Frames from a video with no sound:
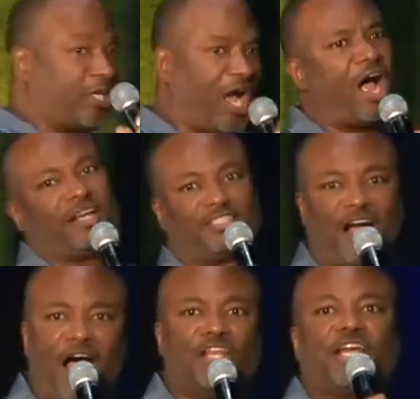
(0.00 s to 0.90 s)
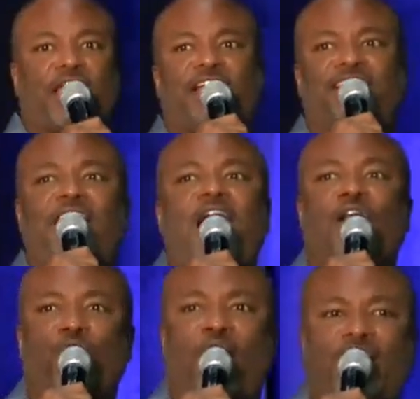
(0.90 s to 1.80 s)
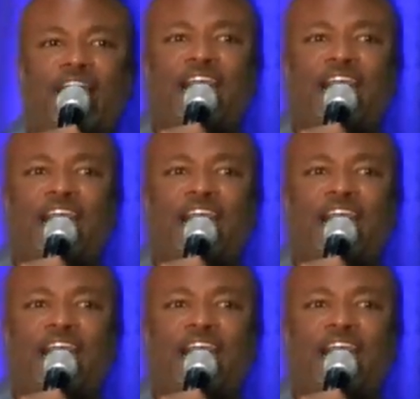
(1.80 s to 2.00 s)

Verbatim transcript: God, God, look at God working